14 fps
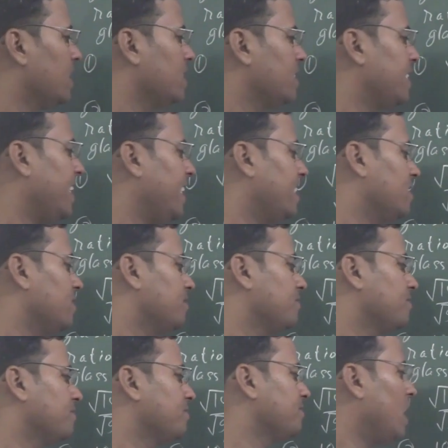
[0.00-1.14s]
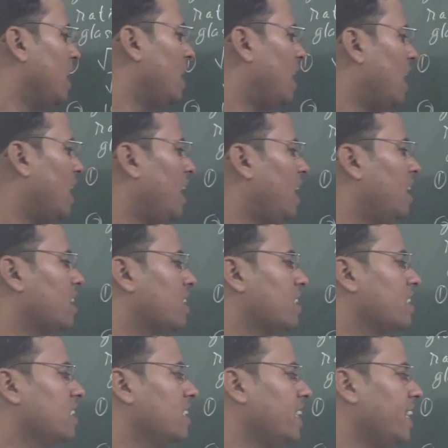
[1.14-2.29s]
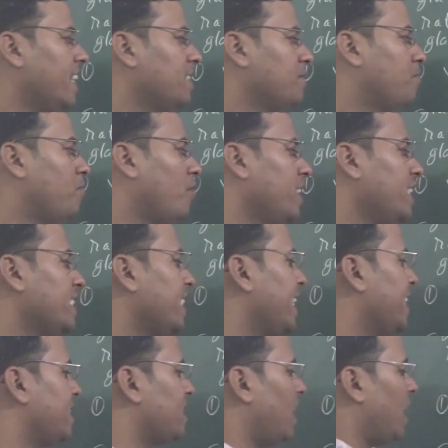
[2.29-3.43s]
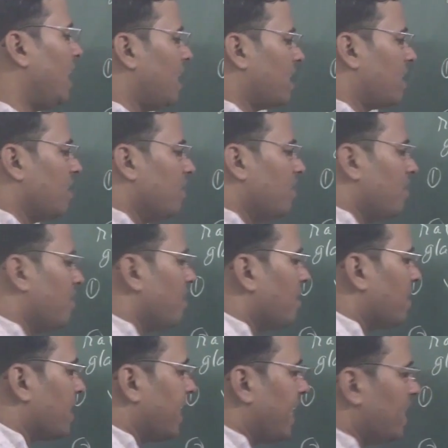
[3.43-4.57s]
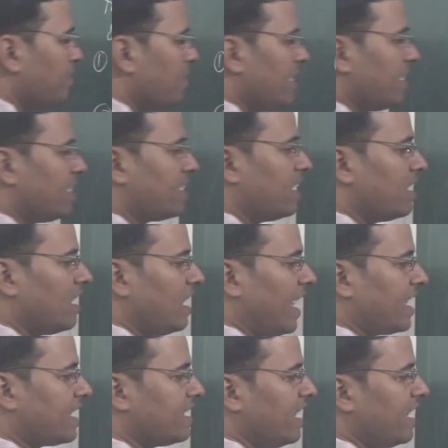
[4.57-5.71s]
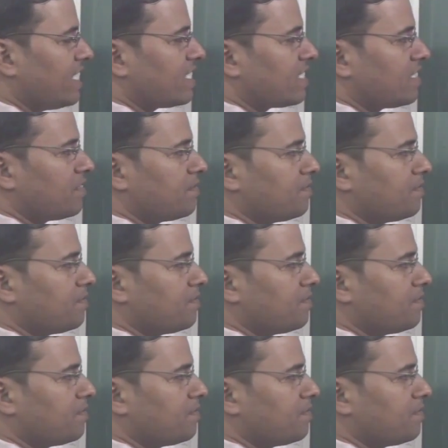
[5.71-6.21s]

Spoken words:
then r and 0.8 r can be written like this.